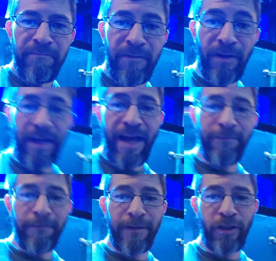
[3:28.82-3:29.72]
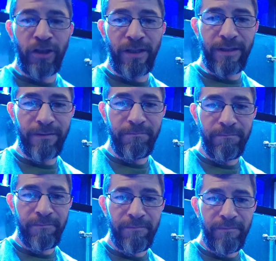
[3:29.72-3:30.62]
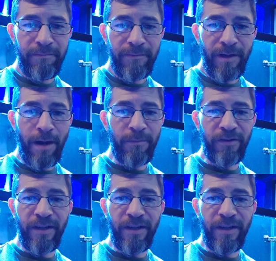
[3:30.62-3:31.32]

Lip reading: You can have a fish that comes